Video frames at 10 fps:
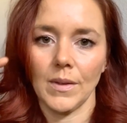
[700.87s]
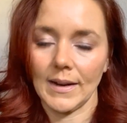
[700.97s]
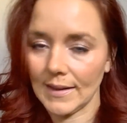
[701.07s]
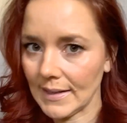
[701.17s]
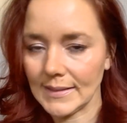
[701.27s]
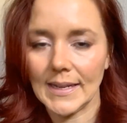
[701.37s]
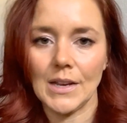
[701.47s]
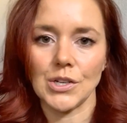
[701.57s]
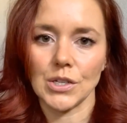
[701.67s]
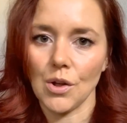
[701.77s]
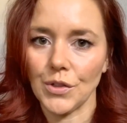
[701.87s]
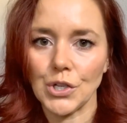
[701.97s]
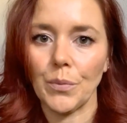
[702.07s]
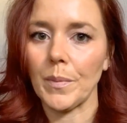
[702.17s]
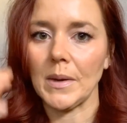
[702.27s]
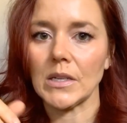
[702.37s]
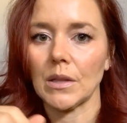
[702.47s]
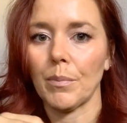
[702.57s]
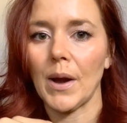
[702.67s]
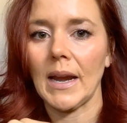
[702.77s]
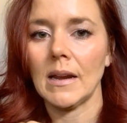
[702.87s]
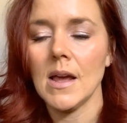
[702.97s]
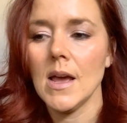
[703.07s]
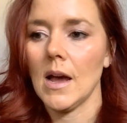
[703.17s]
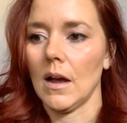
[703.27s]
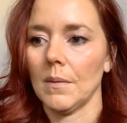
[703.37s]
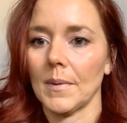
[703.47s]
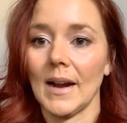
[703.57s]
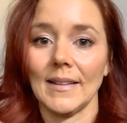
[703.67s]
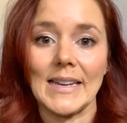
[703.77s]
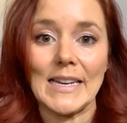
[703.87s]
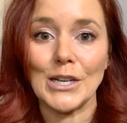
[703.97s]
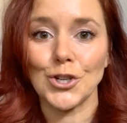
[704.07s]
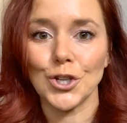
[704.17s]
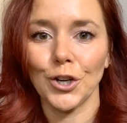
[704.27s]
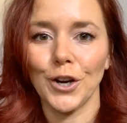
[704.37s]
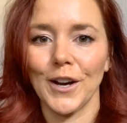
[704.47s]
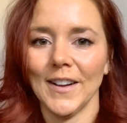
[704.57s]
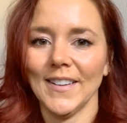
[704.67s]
like, like I said, just all the dopamine to the brain, um, kind of like eating sugar.